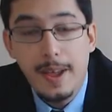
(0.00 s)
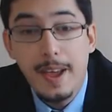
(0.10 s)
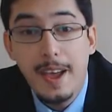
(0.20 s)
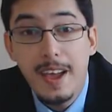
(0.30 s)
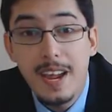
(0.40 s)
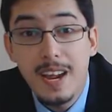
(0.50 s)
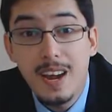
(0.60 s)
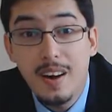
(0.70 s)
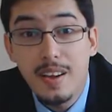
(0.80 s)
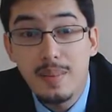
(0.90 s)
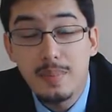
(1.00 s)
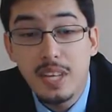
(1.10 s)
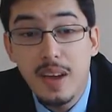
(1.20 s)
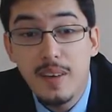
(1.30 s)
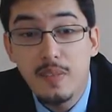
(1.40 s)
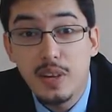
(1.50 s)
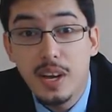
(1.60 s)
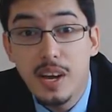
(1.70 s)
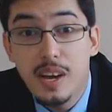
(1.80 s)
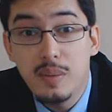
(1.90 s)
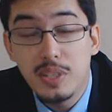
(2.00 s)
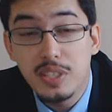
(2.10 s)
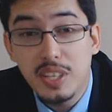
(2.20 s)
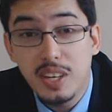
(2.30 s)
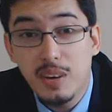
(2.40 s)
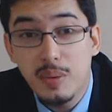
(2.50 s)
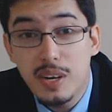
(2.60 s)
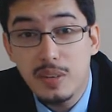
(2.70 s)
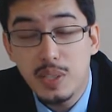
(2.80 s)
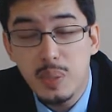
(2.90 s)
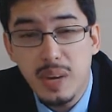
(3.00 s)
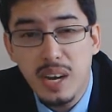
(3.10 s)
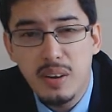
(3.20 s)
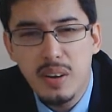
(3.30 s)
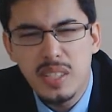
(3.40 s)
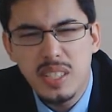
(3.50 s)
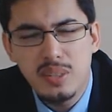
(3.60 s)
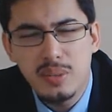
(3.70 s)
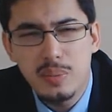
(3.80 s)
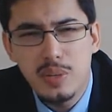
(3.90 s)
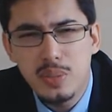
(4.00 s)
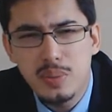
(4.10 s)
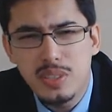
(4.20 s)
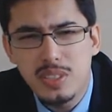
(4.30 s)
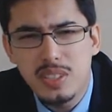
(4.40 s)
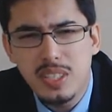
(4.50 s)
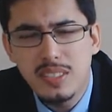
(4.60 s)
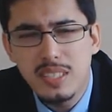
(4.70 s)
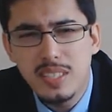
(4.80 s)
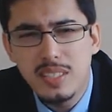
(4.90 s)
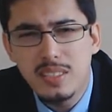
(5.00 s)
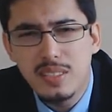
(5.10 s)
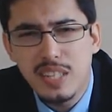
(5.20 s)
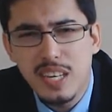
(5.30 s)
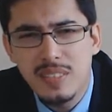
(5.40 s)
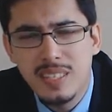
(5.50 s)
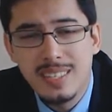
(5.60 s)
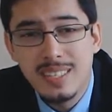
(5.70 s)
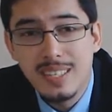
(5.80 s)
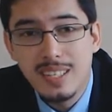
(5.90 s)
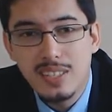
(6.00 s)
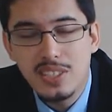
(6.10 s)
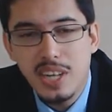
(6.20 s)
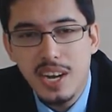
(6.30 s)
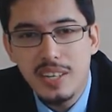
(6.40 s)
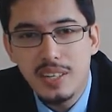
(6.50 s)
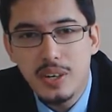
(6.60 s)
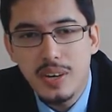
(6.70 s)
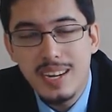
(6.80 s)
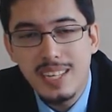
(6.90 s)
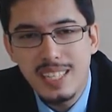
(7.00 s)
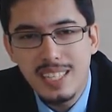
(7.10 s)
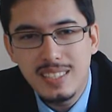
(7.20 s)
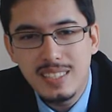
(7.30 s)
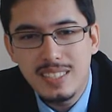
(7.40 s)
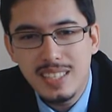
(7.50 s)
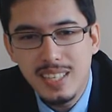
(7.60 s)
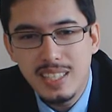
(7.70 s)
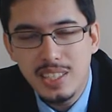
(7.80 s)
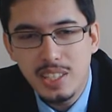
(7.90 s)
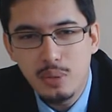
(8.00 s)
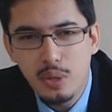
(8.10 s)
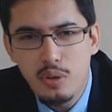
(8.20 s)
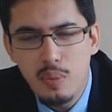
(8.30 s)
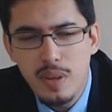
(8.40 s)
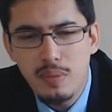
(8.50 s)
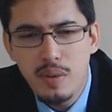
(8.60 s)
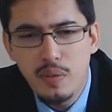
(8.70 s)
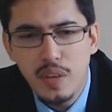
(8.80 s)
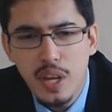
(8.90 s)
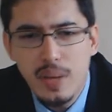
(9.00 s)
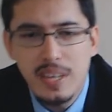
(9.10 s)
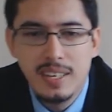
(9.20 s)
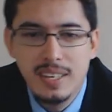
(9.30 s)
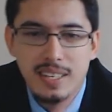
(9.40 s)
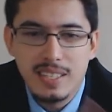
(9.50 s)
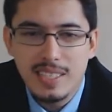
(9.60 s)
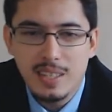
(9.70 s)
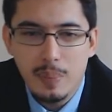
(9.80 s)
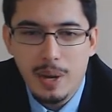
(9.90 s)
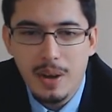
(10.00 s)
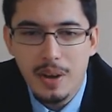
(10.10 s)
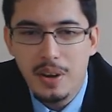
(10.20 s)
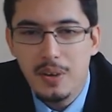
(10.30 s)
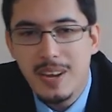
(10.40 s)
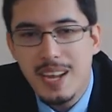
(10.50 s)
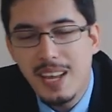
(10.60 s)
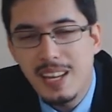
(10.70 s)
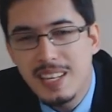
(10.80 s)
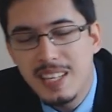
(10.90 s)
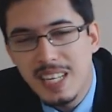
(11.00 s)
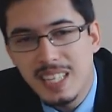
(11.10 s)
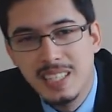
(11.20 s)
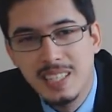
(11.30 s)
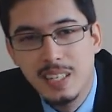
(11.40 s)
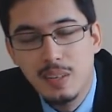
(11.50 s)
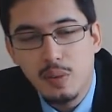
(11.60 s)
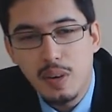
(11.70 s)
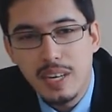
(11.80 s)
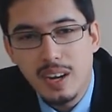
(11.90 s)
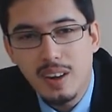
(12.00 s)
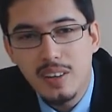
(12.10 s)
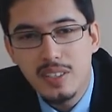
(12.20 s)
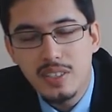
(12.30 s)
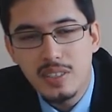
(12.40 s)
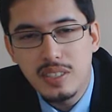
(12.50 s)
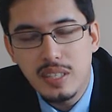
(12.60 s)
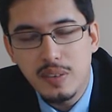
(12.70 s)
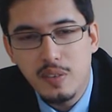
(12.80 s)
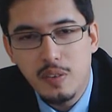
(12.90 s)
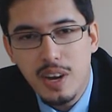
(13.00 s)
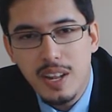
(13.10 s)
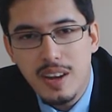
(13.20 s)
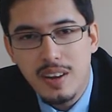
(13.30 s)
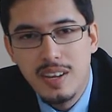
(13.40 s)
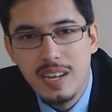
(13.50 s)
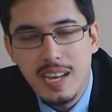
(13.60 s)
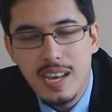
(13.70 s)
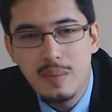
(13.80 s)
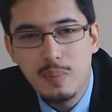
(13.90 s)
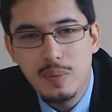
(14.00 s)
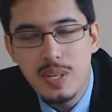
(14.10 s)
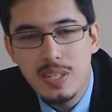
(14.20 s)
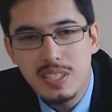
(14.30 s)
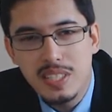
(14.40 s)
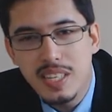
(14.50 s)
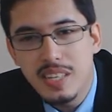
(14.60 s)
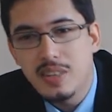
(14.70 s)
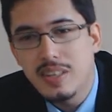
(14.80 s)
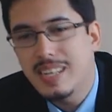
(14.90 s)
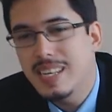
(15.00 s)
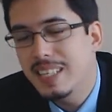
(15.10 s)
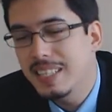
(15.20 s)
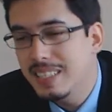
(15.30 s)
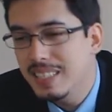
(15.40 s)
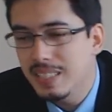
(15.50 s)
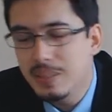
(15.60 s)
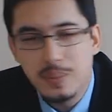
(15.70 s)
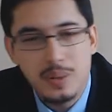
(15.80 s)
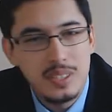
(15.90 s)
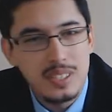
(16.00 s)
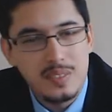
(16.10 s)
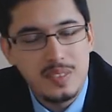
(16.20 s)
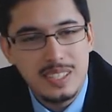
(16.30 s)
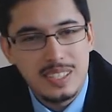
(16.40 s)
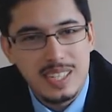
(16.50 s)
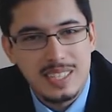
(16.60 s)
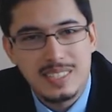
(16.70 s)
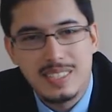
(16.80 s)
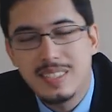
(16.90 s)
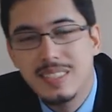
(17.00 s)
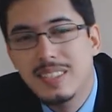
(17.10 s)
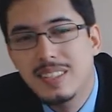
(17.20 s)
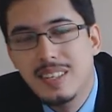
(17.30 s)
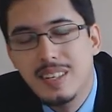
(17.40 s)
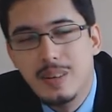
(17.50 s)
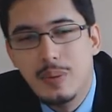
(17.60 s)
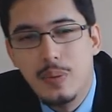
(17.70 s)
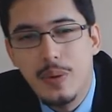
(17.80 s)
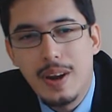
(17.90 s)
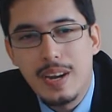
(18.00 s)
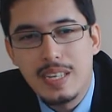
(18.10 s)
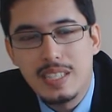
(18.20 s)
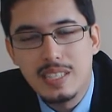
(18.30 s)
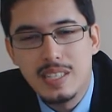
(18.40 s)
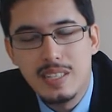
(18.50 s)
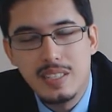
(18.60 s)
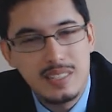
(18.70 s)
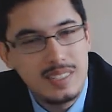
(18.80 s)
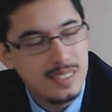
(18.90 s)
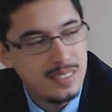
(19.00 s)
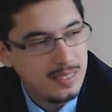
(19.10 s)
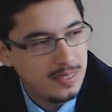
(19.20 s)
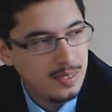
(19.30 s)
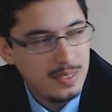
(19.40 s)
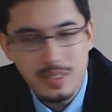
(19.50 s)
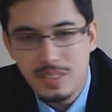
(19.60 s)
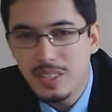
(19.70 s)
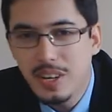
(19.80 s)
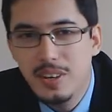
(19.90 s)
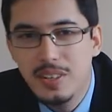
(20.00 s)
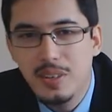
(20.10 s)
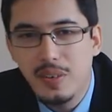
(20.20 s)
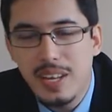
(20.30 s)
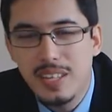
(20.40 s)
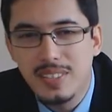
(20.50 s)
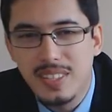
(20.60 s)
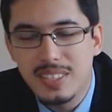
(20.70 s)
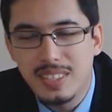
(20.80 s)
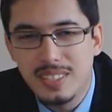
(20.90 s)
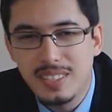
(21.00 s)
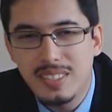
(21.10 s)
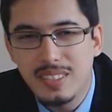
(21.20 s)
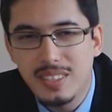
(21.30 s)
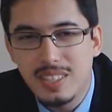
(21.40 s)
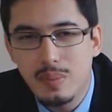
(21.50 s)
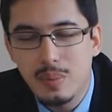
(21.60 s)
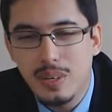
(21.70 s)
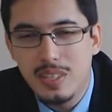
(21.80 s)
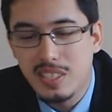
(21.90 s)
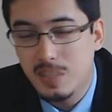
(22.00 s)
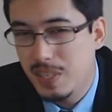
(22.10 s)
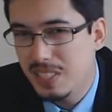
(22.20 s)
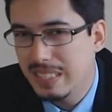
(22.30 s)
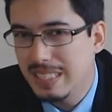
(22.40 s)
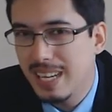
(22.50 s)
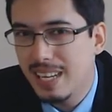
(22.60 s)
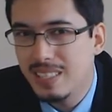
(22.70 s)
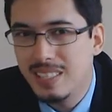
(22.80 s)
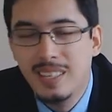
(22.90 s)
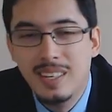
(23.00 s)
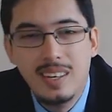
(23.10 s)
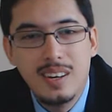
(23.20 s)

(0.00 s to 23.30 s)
Hey, I'm Kev Kermasaka and welcome to Power Over Silver, most was shown on the ElusiveKev channel, and in today's show we will be reviewing the Sao Paulo Indy 300, the thriller in Brazil, and it was a fantastic race. It's got loads of interesting talking points, especially the end